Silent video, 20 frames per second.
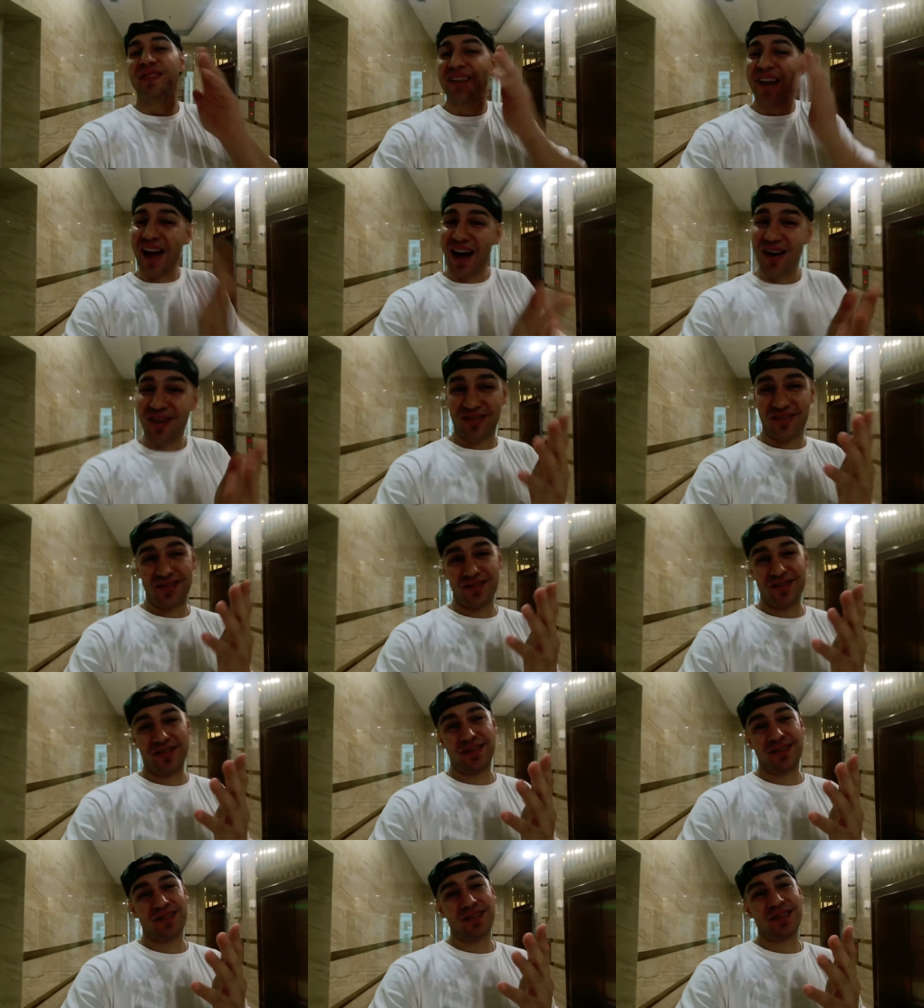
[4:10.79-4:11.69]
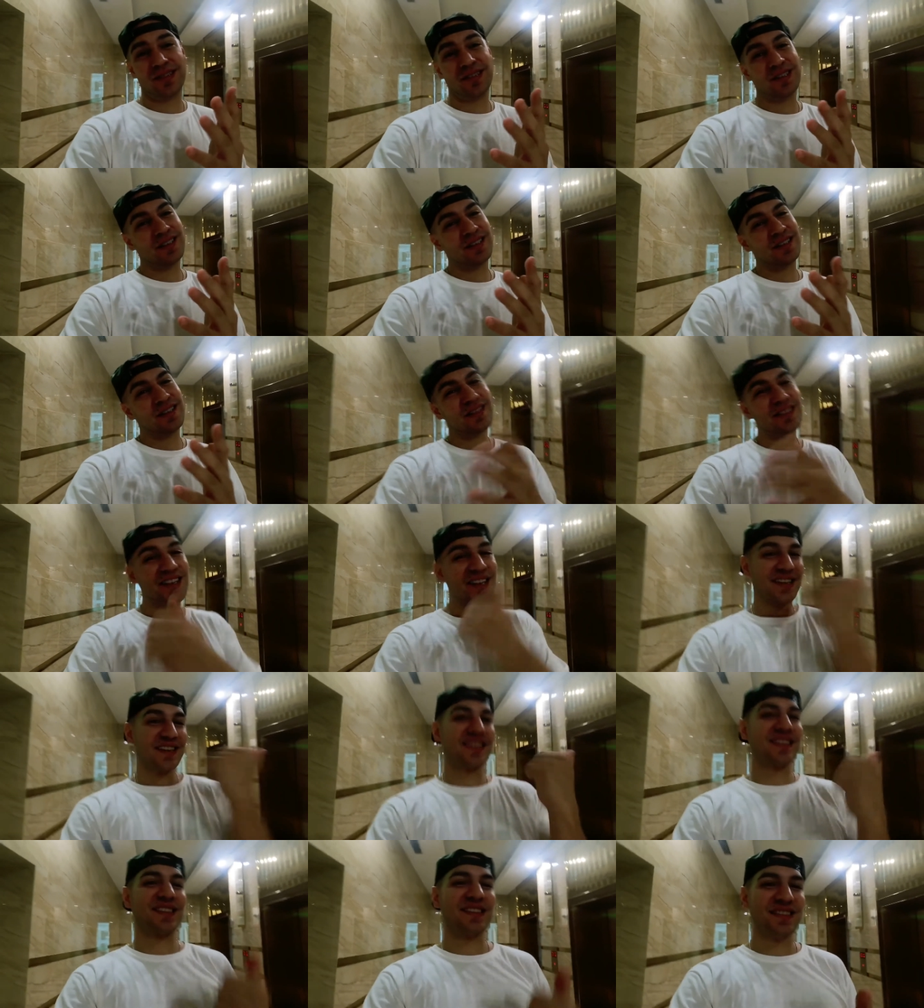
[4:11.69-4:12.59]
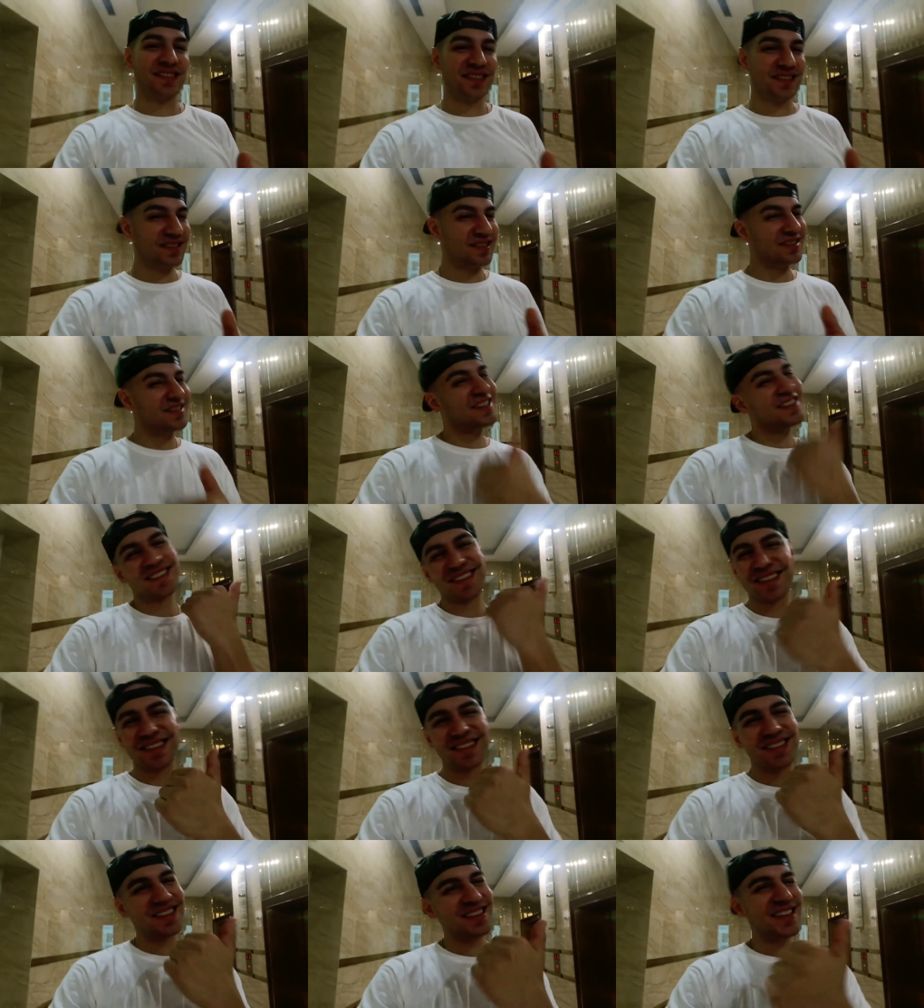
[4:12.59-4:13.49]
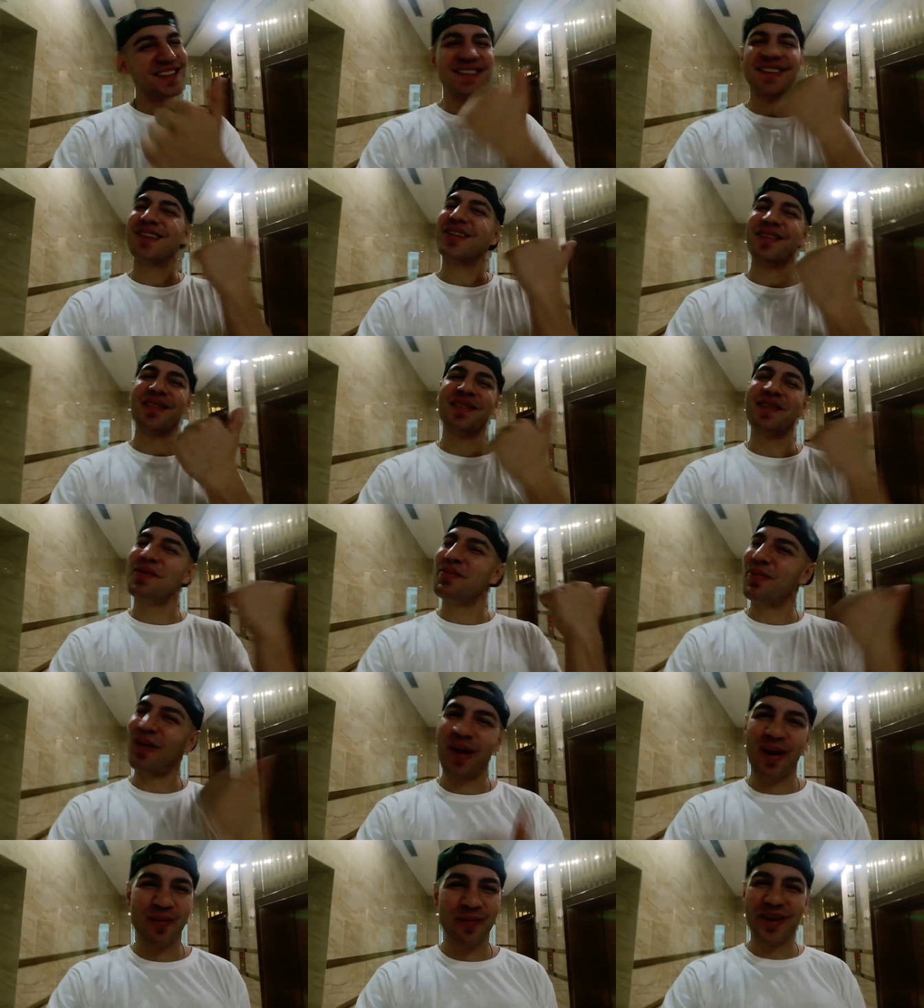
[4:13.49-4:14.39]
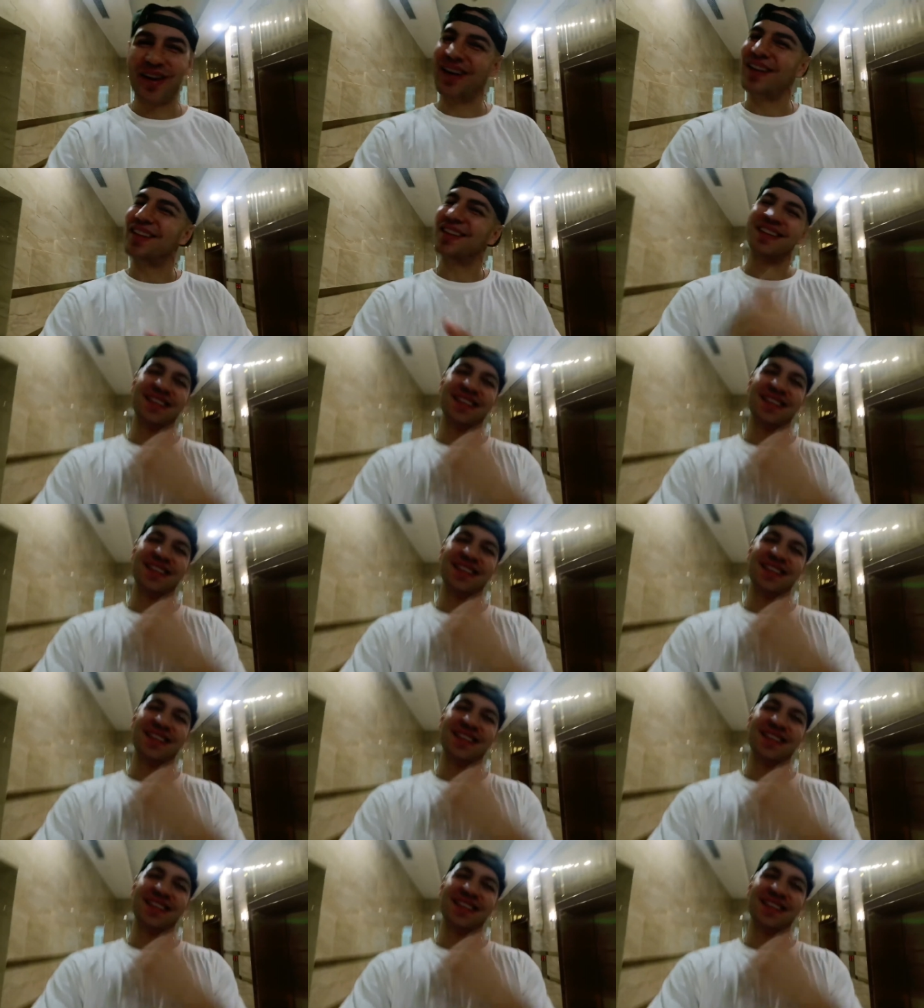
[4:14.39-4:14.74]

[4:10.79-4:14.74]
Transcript: Now, let's let's let's go to the apartment.